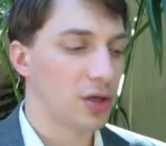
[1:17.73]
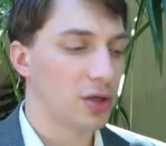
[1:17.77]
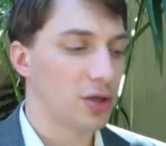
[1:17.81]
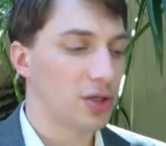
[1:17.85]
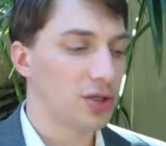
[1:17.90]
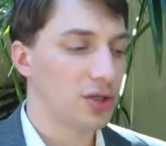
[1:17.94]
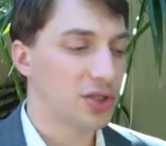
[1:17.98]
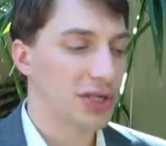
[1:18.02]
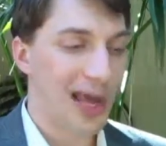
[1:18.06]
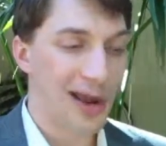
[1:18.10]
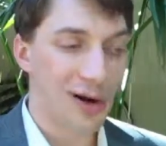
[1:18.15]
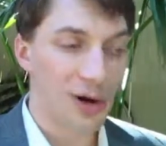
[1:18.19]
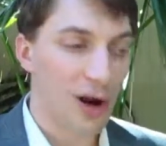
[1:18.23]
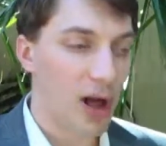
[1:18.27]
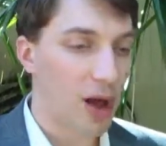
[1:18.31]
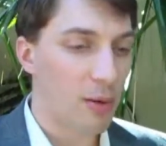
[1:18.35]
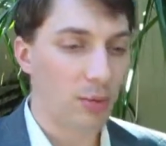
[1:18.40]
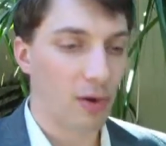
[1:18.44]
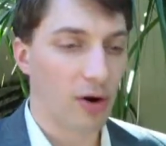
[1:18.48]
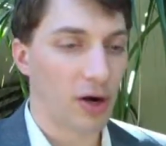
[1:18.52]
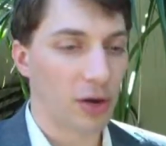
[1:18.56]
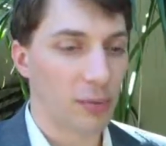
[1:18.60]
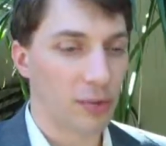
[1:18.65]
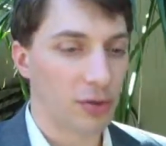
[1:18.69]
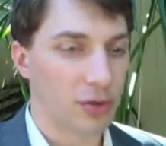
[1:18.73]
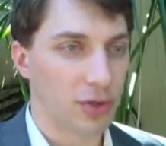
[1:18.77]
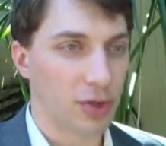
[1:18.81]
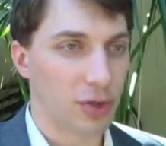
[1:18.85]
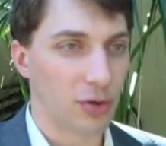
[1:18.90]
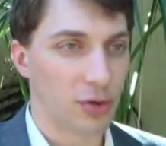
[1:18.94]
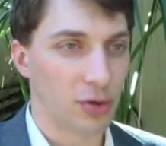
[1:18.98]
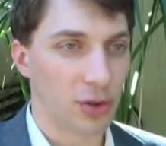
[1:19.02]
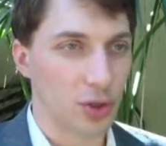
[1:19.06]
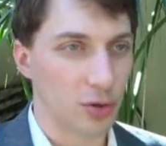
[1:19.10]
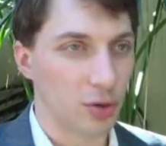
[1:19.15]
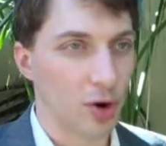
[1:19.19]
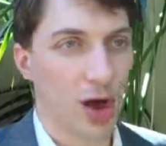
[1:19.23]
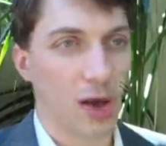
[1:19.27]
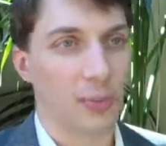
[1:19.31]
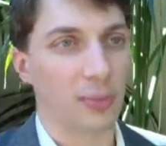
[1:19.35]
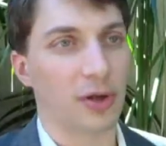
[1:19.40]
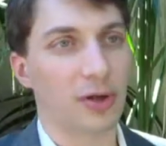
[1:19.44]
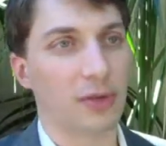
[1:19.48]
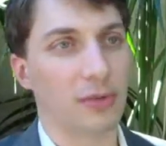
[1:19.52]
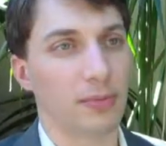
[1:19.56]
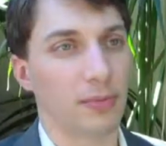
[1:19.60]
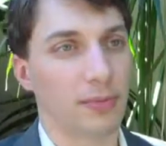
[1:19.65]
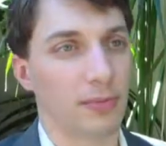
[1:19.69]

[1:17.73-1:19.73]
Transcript: standard operating procedures to drop it.